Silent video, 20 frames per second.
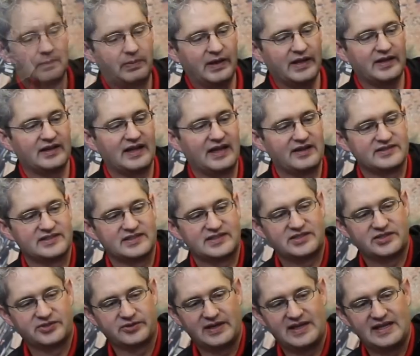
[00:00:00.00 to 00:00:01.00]
but allows
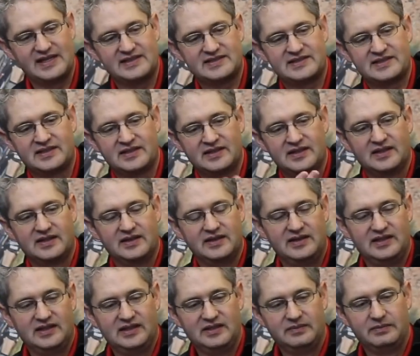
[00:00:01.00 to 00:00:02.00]
us to raise
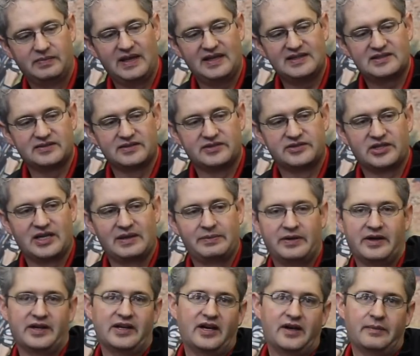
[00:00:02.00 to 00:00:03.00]
the base of the
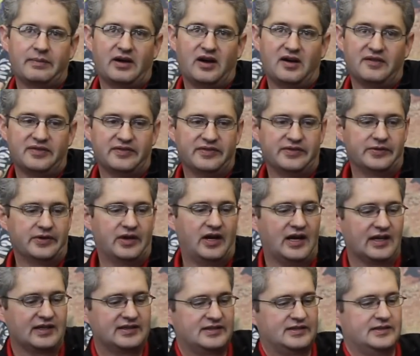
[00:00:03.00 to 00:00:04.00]
tripod up off of the
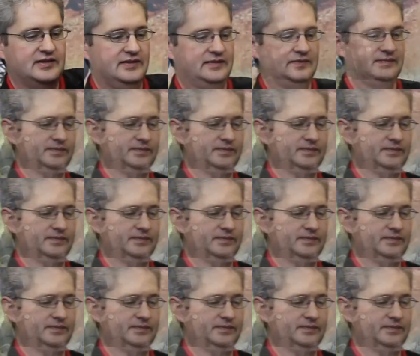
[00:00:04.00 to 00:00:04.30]
rocks.